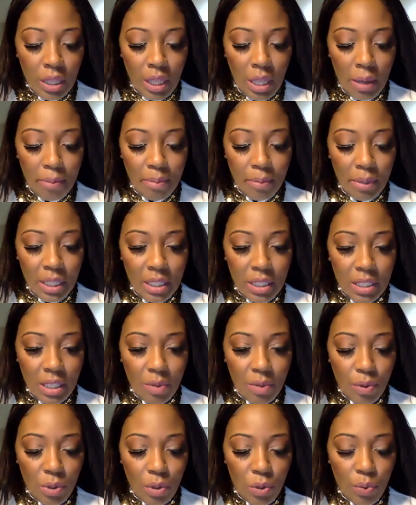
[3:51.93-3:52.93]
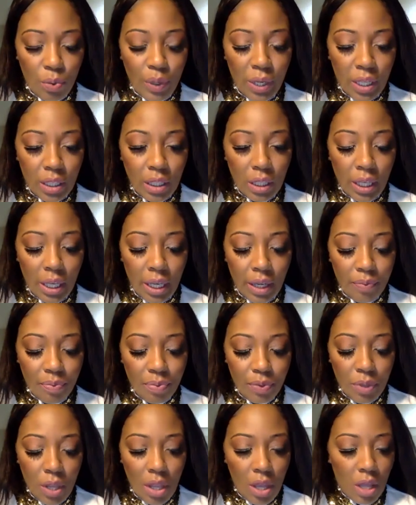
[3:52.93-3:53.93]
Let me see real quickly.
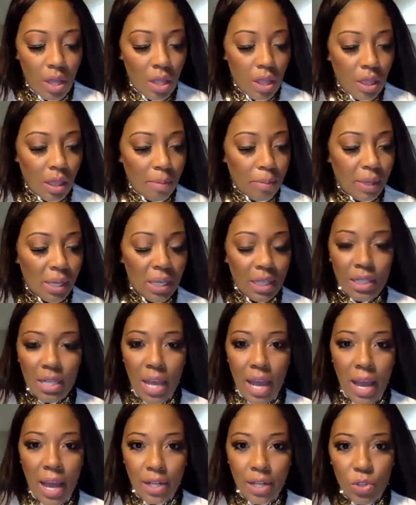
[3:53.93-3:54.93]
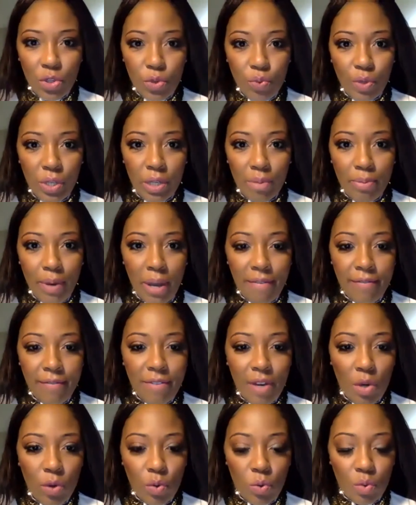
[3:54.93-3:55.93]
Let me attach one of my
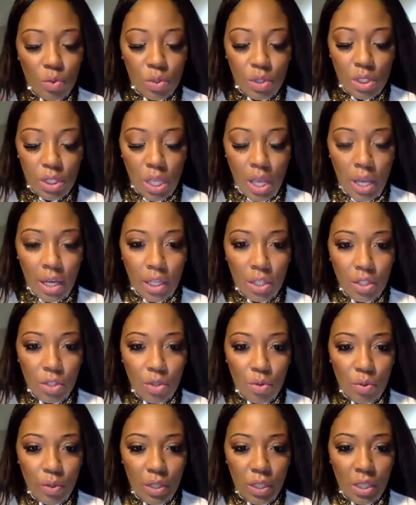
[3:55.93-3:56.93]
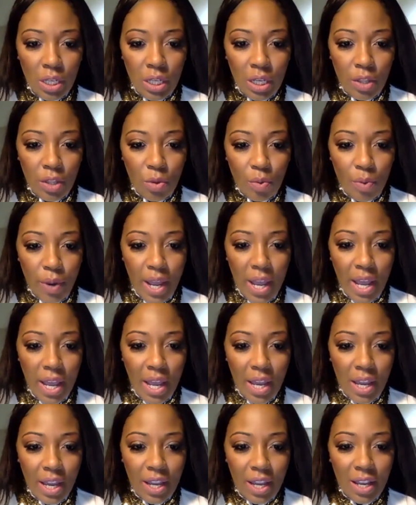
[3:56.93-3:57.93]
phones. I can do it another
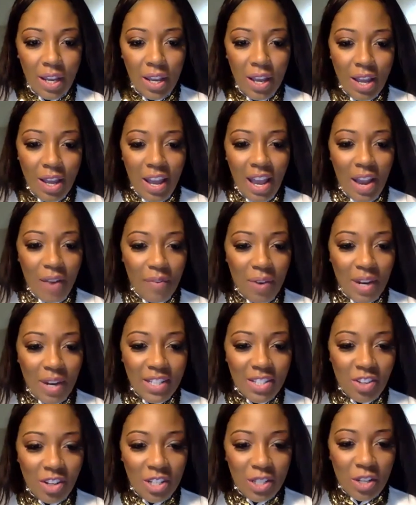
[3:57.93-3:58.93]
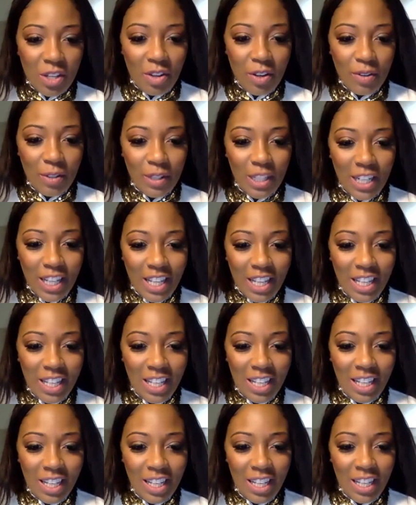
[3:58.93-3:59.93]
way. Everybody starts coding it
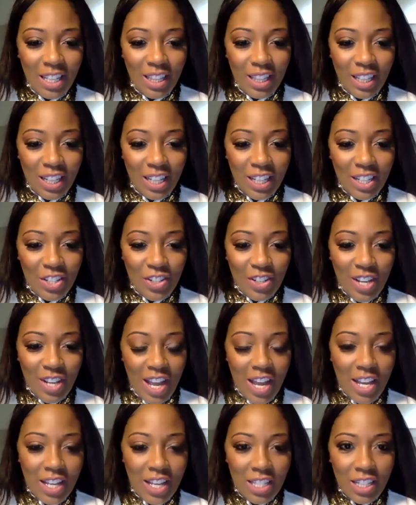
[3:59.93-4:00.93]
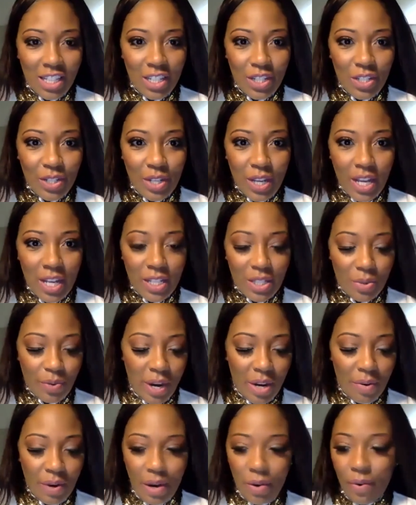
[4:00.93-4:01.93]
in. Look at you guys. Look at you guys.
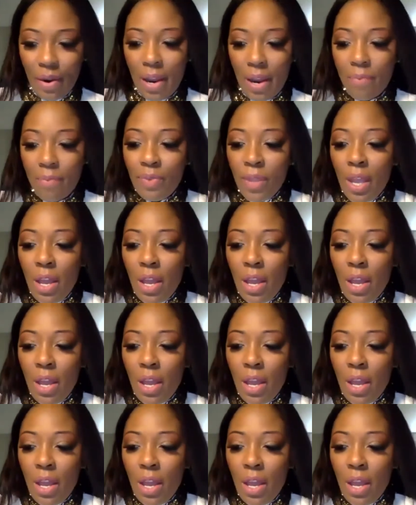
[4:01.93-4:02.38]
Great, great, great.